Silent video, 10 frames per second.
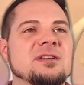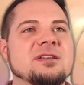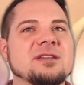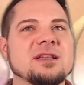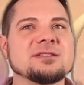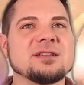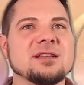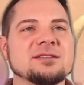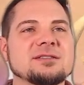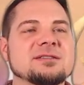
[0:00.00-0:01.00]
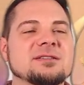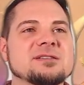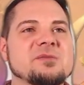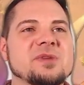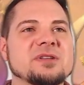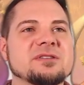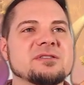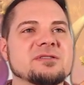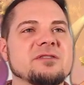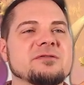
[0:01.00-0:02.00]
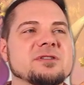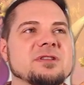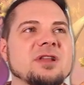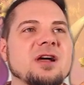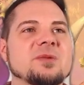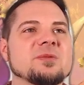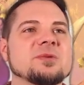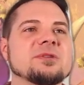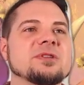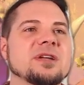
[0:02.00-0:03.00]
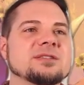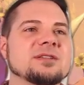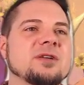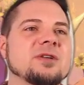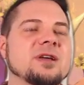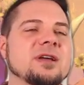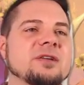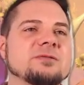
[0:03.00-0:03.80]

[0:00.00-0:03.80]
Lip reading: That's nice, because I'm about to discover a lot more in the next hour and a half.